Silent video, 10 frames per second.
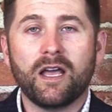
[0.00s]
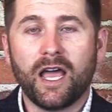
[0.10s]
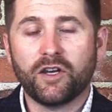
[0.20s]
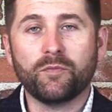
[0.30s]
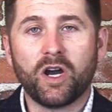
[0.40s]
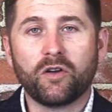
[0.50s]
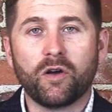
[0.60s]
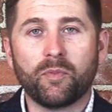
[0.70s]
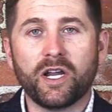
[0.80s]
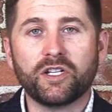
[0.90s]
and Newmont
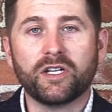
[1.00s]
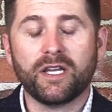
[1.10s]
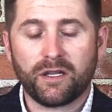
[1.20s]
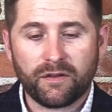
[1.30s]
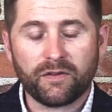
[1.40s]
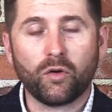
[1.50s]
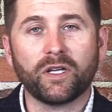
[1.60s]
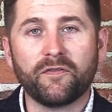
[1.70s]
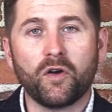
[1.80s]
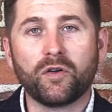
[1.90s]
Corporation. It's
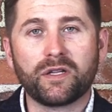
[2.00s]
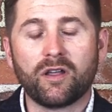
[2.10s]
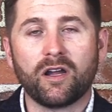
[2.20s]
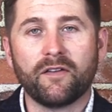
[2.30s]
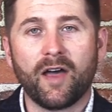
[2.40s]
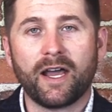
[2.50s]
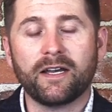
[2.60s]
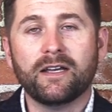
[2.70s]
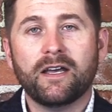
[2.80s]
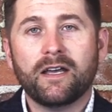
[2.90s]
solely focused on Nevada.